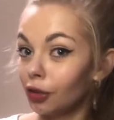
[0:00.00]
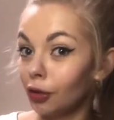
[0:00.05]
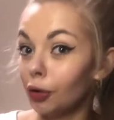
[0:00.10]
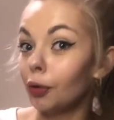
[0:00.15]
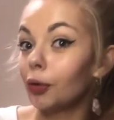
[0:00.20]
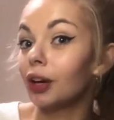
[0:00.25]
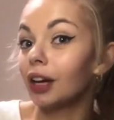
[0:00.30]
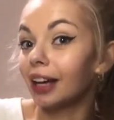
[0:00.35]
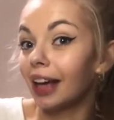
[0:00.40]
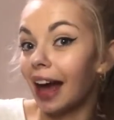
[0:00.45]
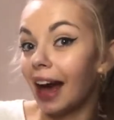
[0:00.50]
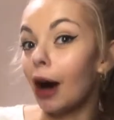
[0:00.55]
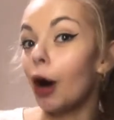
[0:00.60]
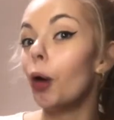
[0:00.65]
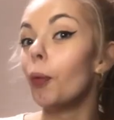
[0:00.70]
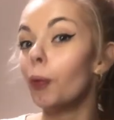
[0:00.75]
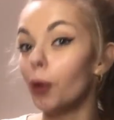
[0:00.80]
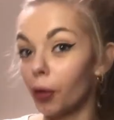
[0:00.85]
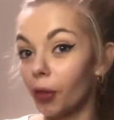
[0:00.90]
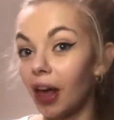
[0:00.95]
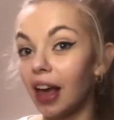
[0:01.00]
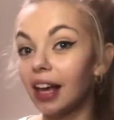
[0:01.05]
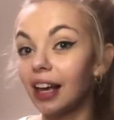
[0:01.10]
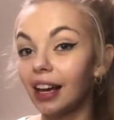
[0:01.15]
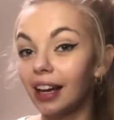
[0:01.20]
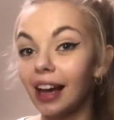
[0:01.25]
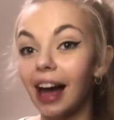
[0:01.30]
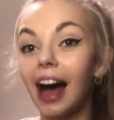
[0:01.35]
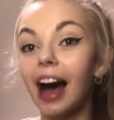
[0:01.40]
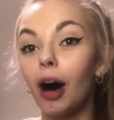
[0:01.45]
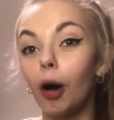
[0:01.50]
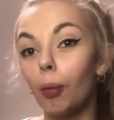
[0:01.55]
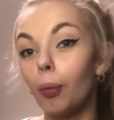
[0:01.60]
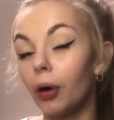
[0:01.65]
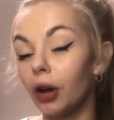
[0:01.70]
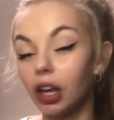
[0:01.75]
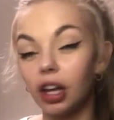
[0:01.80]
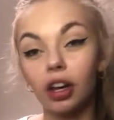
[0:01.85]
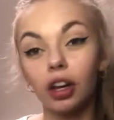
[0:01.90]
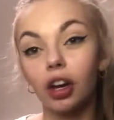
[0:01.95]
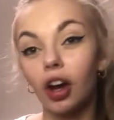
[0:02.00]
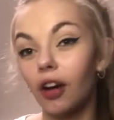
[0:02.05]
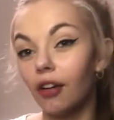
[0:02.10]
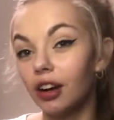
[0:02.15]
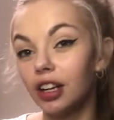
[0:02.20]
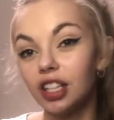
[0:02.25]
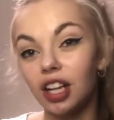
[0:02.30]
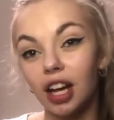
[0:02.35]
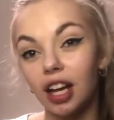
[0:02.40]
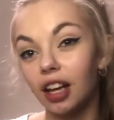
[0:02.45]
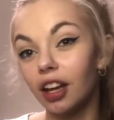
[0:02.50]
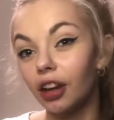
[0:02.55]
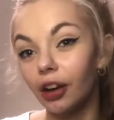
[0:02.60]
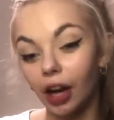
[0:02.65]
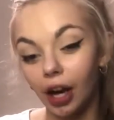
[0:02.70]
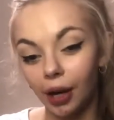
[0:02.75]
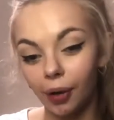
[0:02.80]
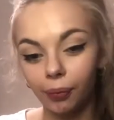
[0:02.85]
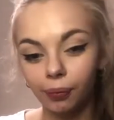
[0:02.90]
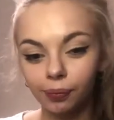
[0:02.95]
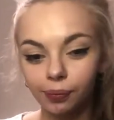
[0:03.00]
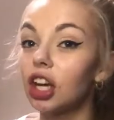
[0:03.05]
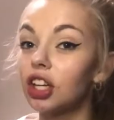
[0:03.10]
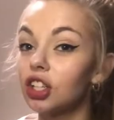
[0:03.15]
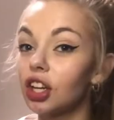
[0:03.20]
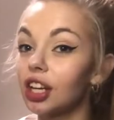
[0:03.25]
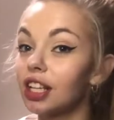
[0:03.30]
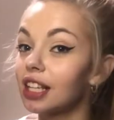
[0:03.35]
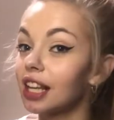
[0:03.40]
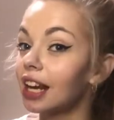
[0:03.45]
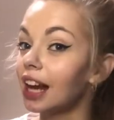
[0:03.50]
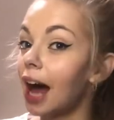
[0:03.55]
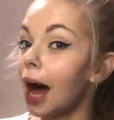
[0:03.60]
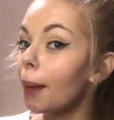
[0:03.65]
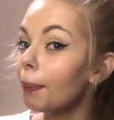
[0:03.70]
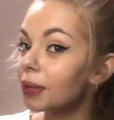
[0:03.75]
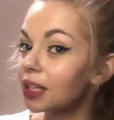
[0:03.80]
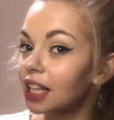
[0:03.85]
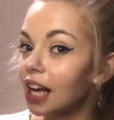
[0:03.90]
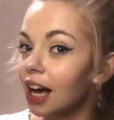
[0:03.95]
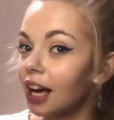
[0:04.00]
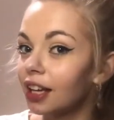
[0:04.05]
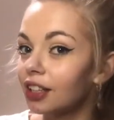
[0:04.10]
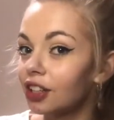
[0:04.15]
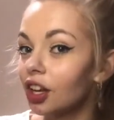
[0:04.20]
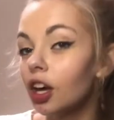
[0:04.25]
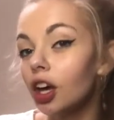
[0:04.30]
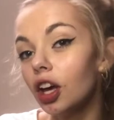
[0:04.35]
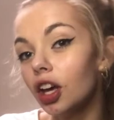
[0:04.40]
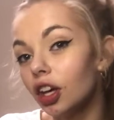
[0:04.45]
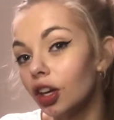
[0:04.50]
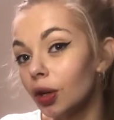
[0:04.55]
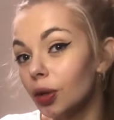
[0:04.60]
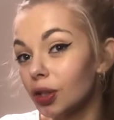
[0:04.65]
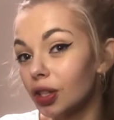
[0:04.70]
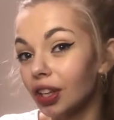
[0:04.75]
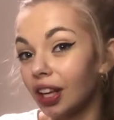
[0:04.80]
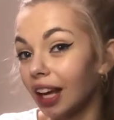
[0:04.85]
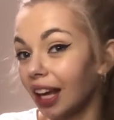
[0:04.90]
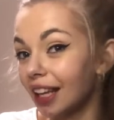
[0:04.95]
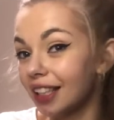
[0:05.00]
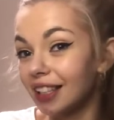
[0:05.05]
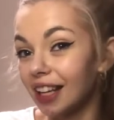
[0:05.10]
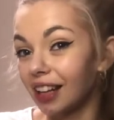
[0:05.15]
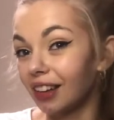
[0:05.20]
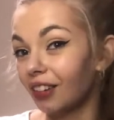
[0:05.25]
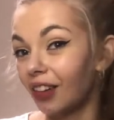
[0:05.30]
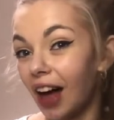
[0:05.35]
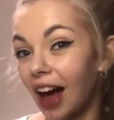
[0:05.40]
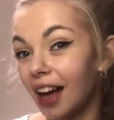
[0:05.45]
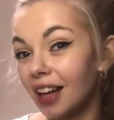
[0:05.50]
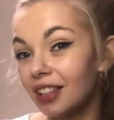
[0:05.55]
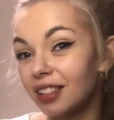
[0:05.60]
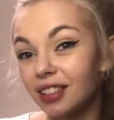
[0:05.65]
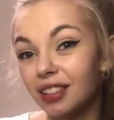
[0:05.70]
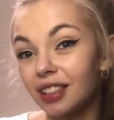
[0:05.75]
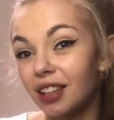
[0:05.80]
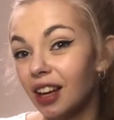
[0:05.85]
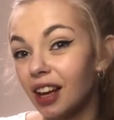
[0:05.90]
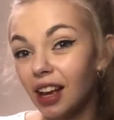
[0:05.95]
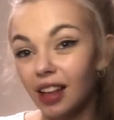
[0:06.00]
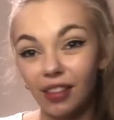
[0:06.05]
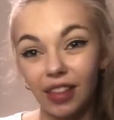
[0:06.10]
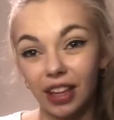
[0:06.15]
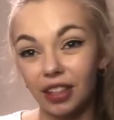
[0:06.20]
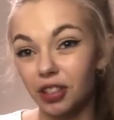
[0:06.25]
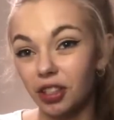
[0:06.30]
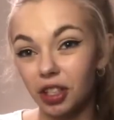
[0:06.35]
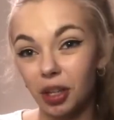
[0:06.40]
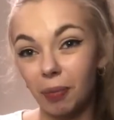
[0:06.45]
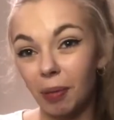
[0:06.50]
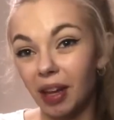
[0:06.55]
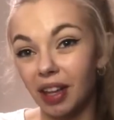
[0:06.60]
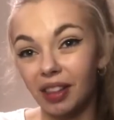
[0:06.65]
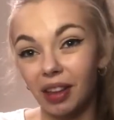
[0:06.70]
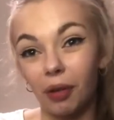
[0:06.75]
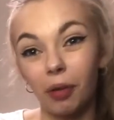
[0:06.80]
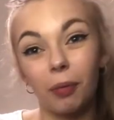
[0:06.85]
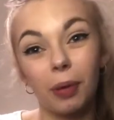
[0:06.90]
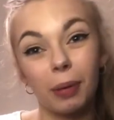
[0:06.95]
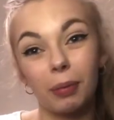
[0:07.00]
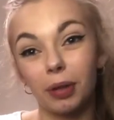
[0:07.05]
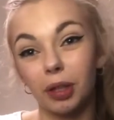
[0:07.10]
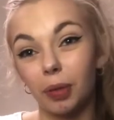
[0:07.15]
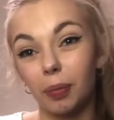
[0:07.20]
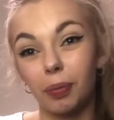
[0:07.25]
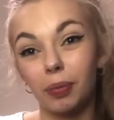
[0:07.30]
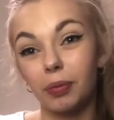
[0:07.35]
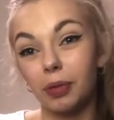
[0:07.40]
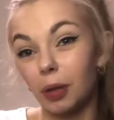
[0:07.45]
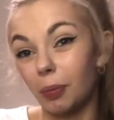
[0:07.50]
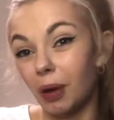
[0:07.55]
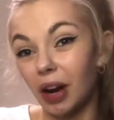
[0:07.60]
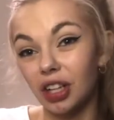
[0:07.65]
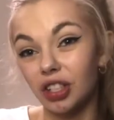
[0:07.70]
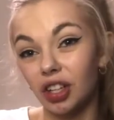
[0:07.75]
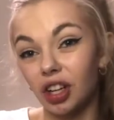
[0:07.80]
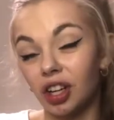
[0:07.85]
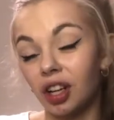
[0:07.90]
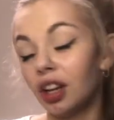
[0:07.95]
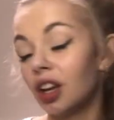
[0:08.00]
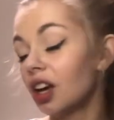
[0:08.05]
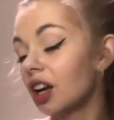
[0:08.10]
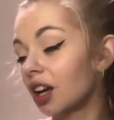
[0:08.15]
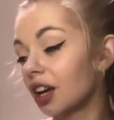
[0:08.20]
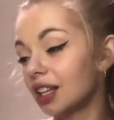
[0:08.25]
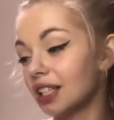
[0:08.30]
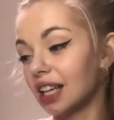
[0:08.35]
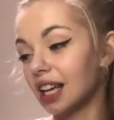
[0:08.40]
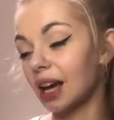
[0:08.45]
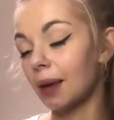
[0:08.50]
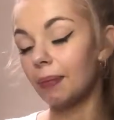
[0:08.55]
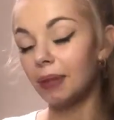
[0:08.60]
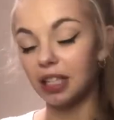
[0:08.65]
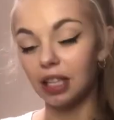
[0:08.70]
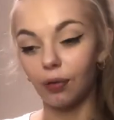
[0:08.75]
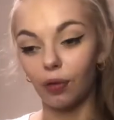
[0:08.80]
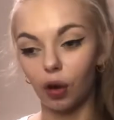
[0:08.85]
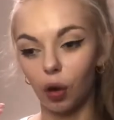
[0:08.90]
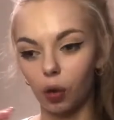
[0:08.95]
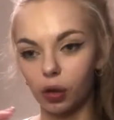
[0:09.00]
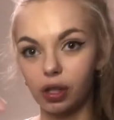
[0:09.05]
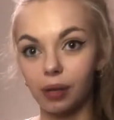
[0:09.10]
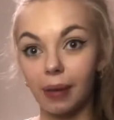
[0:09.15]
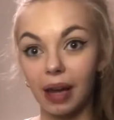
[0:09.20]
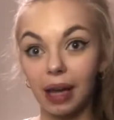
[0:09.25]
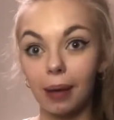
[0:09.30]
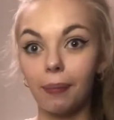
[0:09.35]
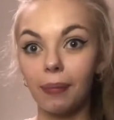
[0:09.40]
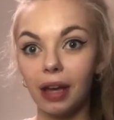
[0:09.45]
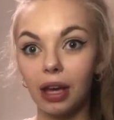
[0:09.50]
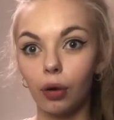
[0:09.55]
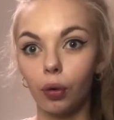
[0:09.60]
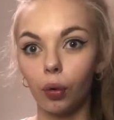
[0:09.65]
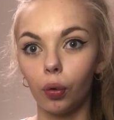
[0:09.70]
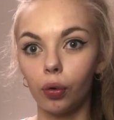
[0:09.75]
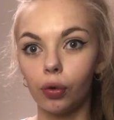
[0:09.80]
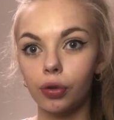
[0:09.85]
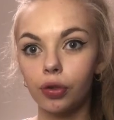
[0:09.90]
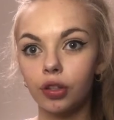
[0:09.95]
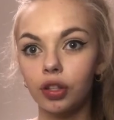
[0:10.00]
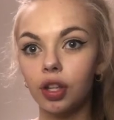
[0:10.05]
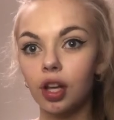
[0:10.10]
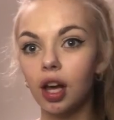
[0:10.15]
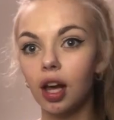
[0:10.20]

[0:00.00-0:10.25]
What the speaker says: can get help or they can get help, or you can encourage it, Changing is in appetite, usually eating less. That's just a big thing with people with depression, because it can be difficult to make meals,